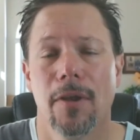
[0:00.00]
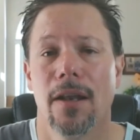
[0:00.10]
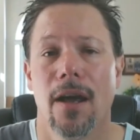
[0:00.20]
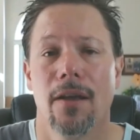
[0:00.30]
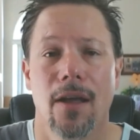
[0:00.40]

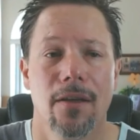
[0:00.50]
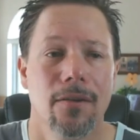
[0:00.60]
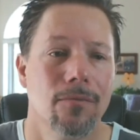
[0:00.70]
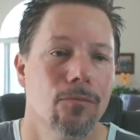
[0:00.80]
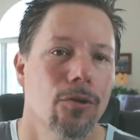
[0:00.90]
and I,
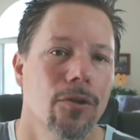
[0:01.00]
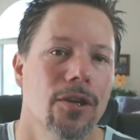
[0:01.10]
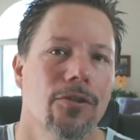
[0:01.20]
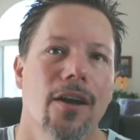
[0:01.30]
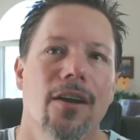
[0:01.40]
I
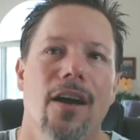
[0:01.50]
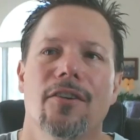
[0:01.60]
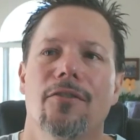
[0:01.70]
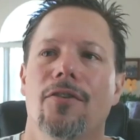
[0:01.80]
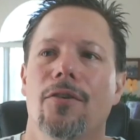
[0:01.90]
really try
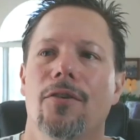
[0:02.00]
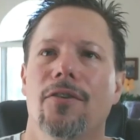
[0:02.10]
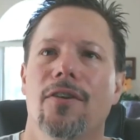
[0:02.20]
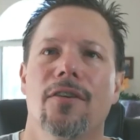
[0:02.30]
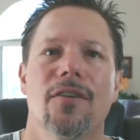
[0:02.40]
not to
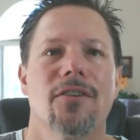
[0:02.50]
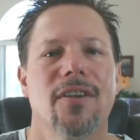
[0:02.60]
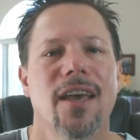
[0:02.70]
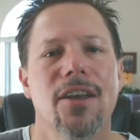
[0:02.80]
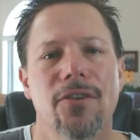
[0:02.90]
focus on the
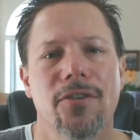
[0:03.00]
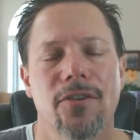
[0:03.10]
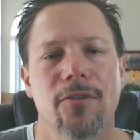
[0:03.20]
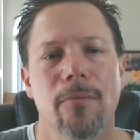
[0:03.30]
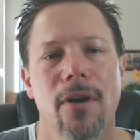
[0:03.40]

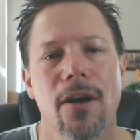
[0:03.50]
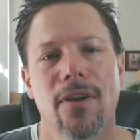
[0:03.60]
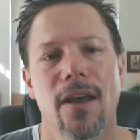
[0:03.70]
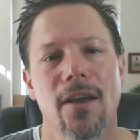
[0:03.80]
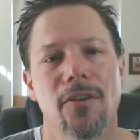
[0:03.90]
stages as
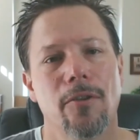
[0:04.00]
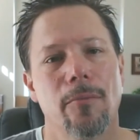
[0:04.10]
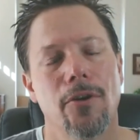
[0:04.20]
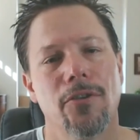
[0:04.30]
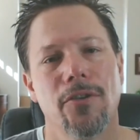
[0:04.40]
much as the
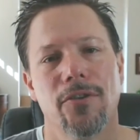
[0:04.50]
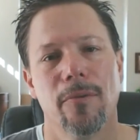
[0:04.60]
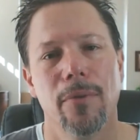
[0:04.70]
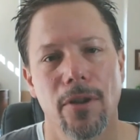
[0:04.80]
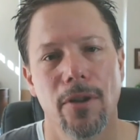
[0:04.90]
person's
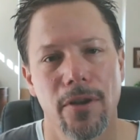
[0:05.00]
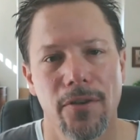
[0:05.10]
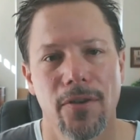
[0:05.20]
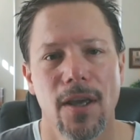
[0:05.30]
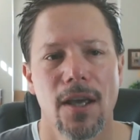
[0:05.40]

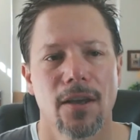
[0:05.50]
abilities,